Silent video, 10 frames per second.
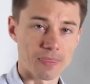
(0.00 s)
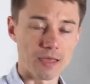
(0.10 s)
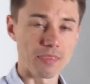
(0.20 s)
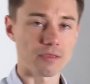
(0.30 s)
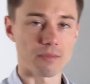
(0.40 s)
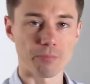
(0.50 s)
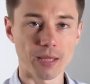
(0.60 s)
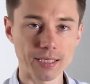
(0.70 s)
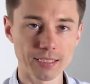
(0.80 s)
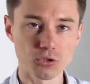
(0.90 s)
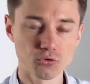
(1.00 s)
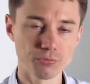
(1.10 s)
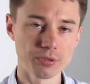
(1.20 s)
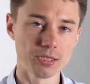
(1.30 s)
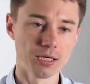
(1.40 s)
And then the plugins could
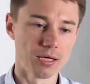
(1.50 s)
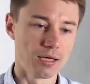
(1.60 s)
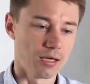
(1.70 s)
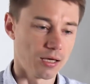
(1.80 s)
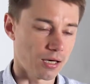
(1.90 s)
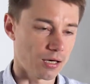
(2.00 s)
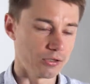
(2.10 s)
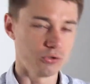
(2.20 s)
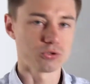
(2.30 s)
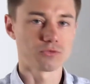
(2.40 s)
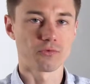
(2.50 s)
be used